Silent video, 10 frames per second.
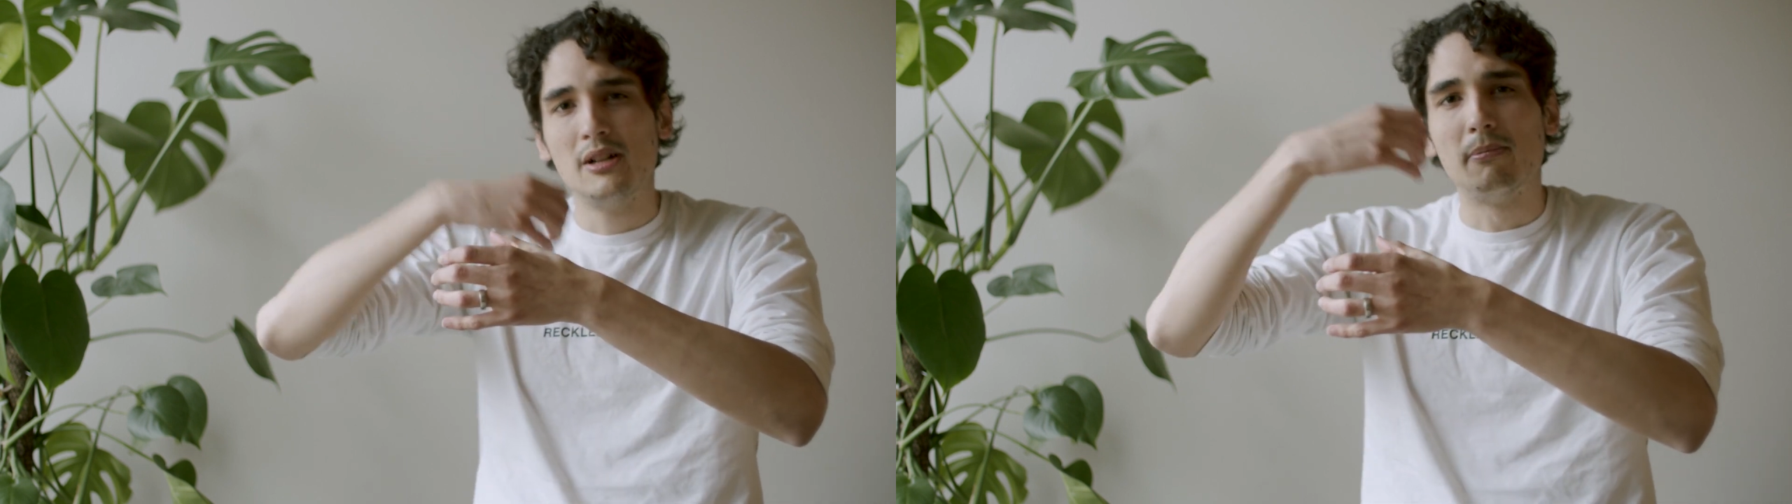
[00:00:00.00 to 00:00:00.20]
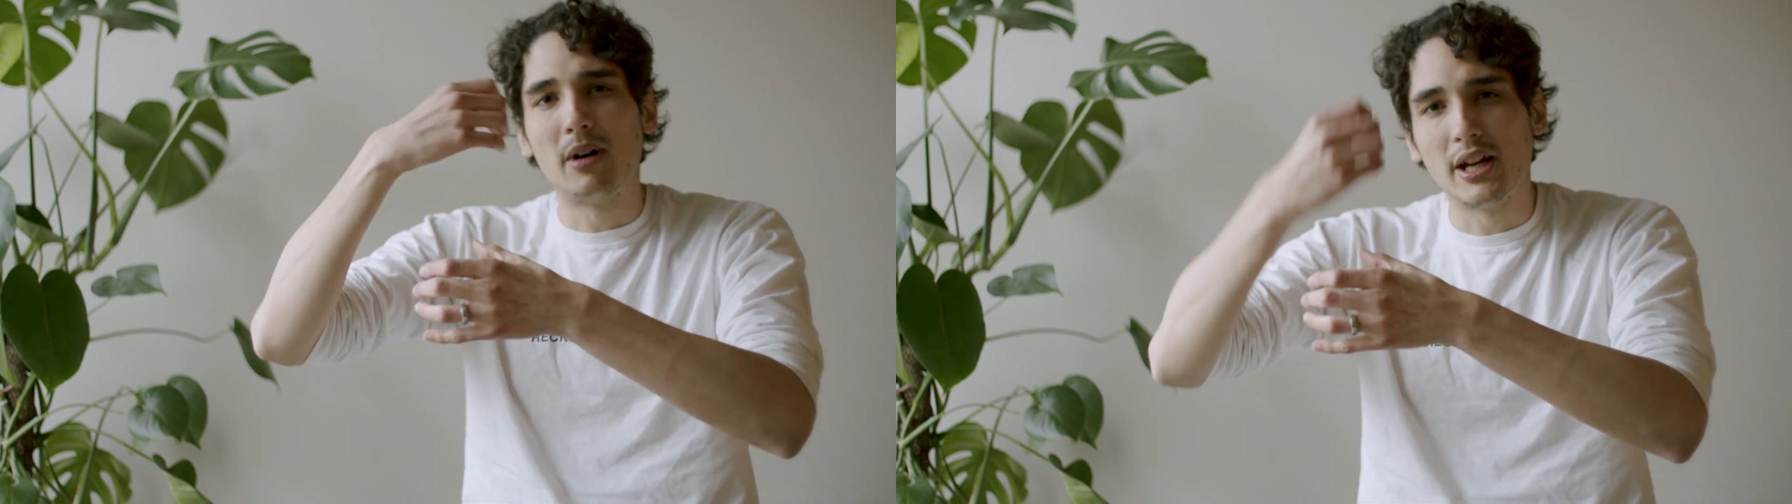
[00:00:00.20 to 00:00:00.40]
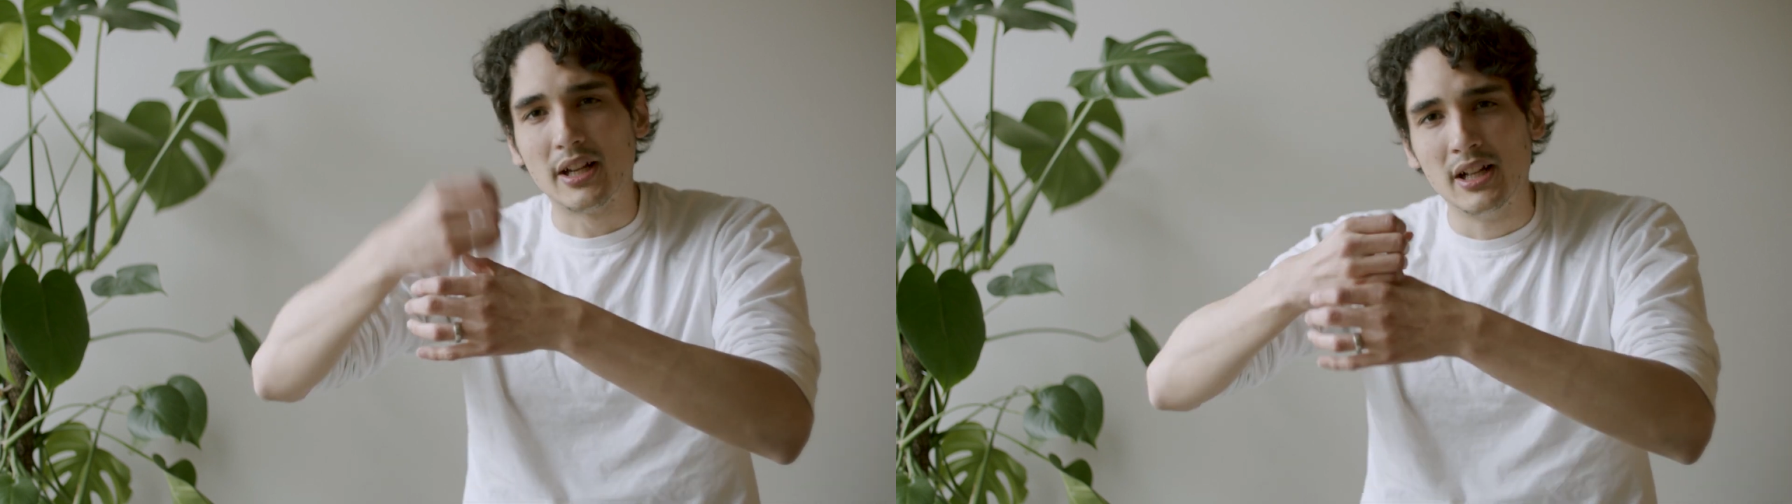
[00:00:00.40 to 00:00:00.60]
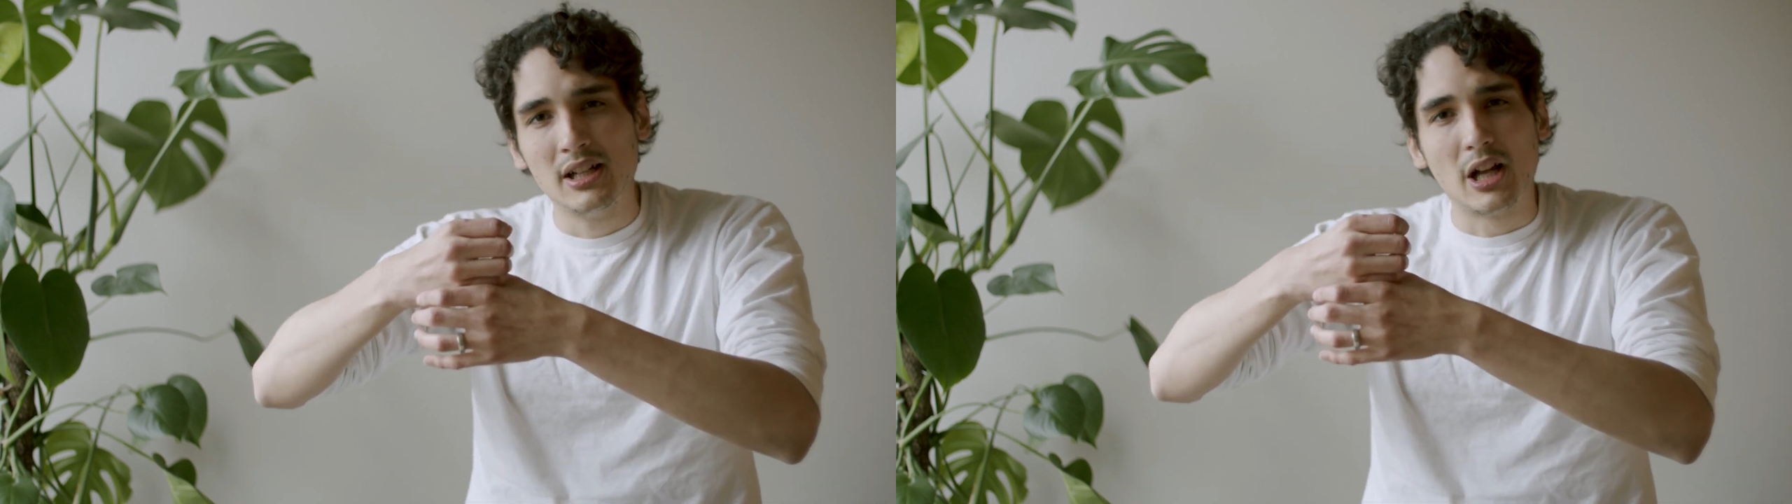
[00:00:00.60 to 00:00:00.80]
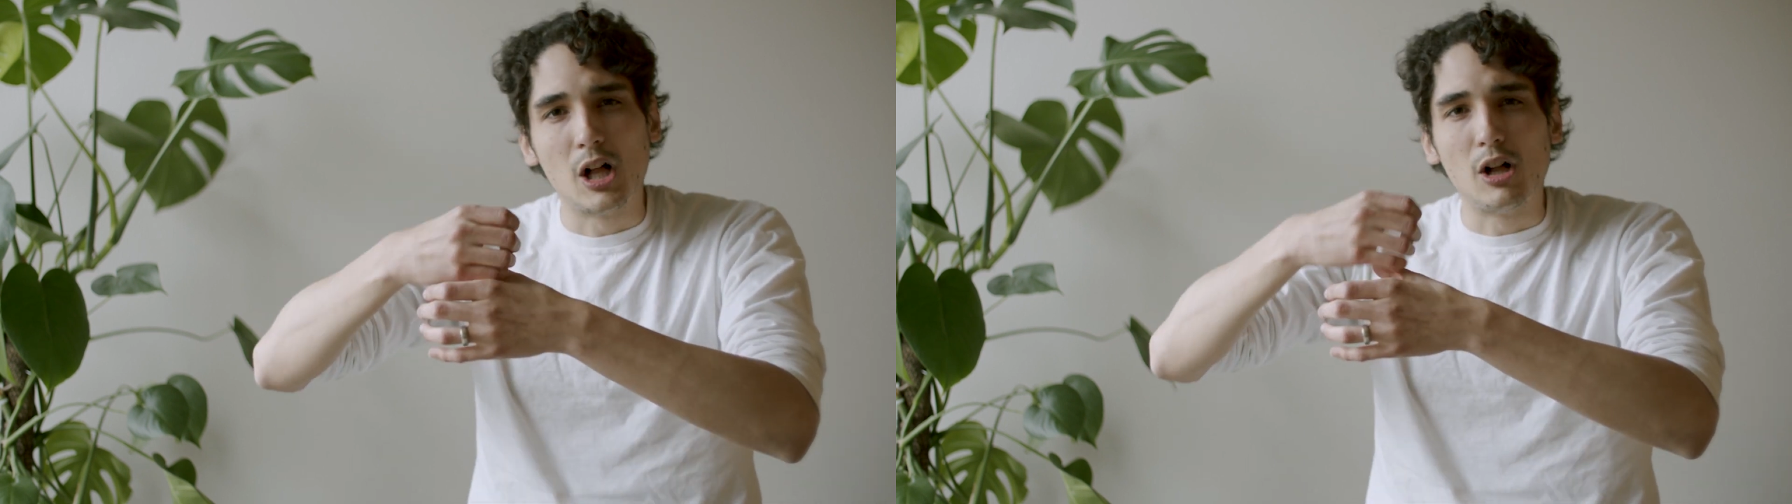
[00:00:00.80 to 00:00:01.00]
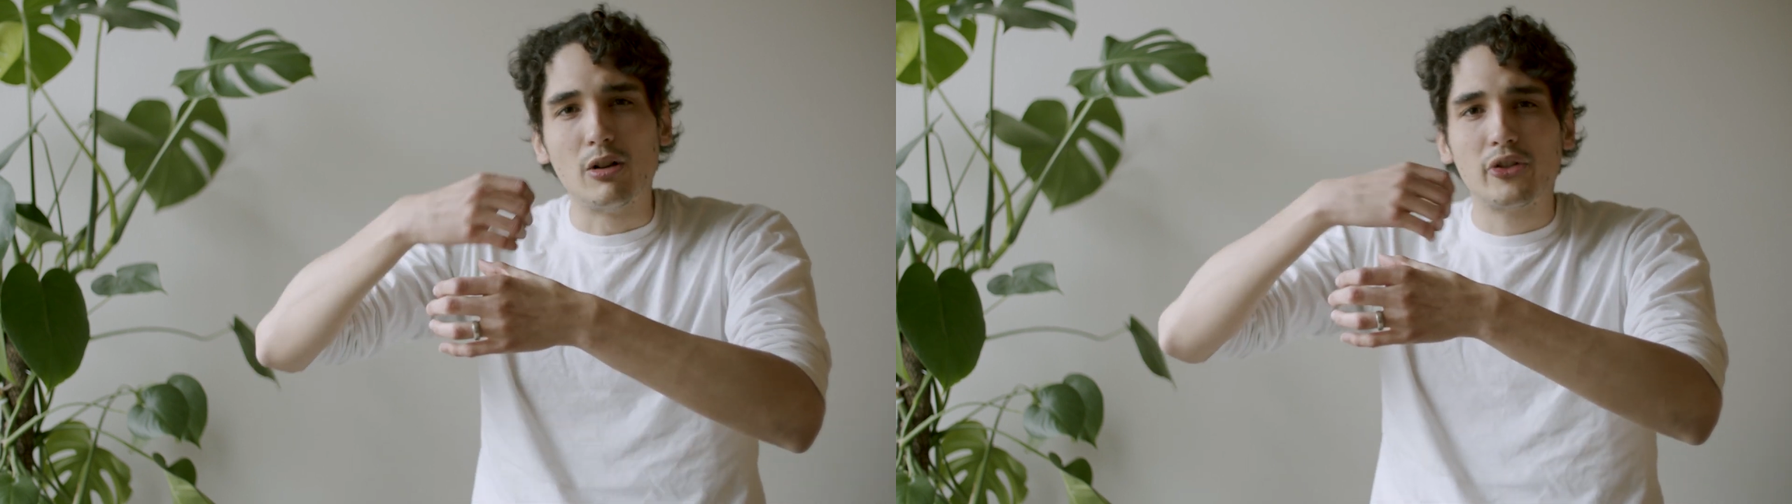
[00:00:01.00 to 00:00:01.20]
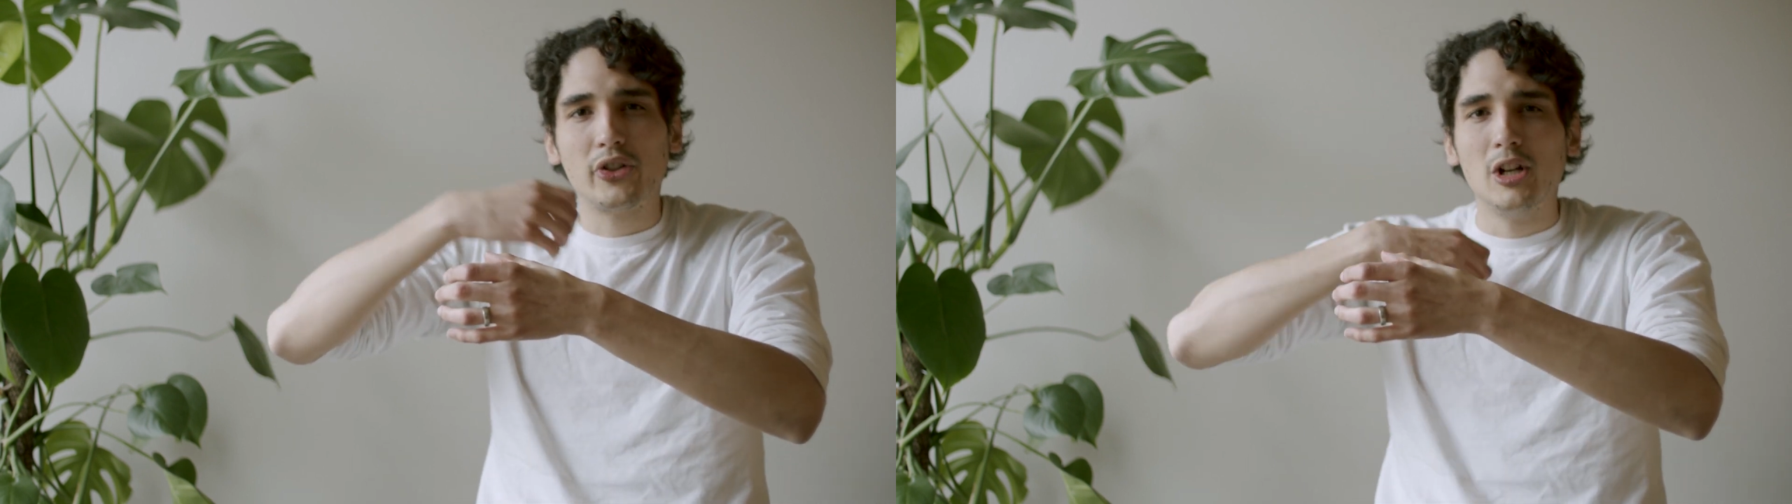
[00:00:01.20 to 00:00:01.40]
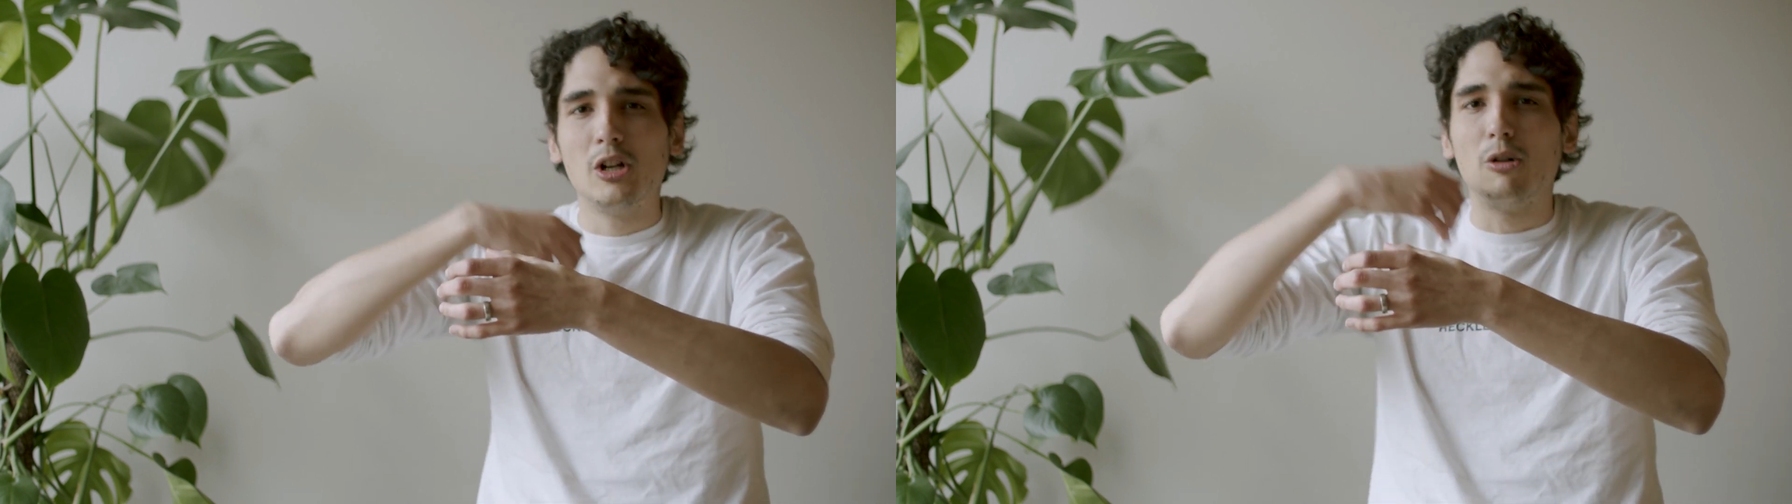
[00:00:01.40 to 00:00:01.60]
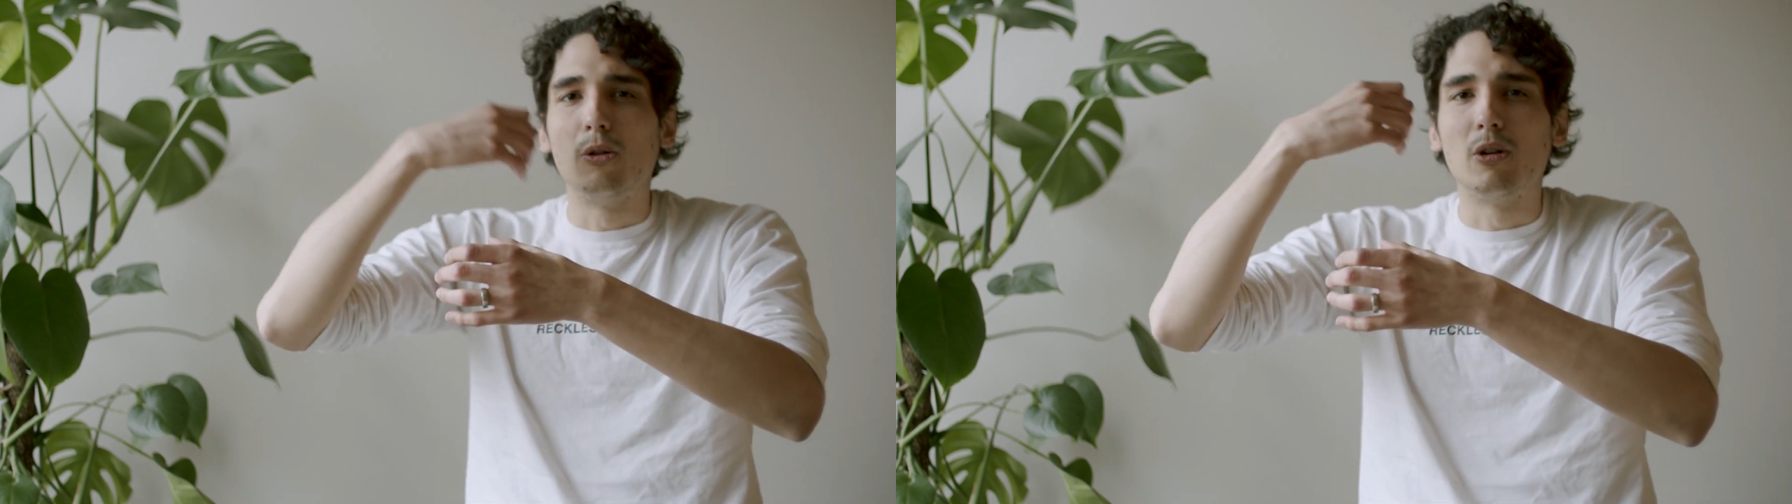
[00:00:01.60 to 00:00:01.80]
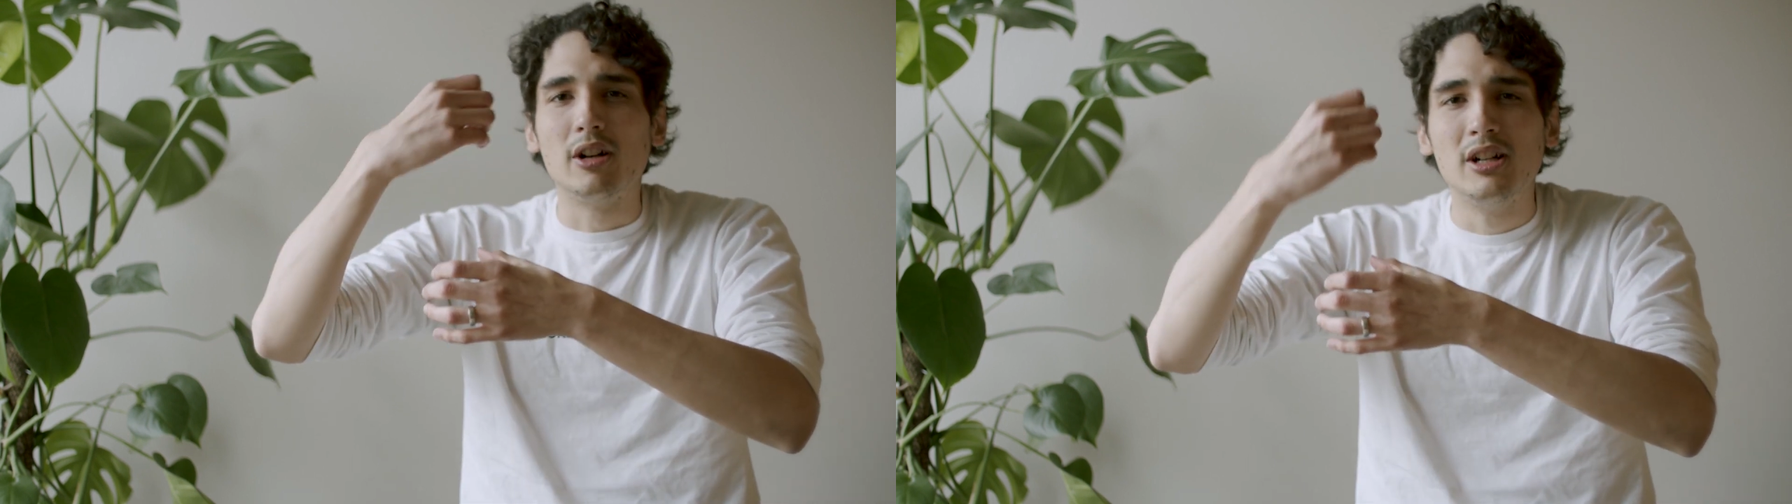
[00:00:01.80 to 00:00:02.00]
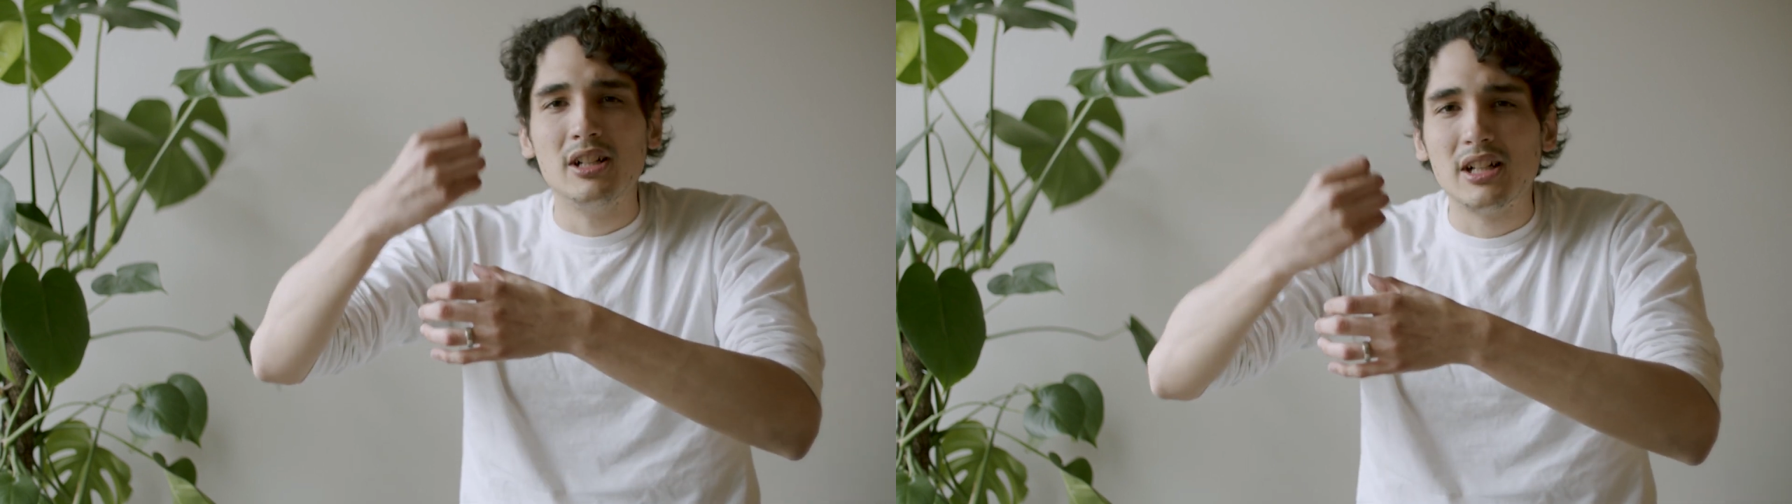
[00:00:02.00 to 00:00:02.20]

my health, or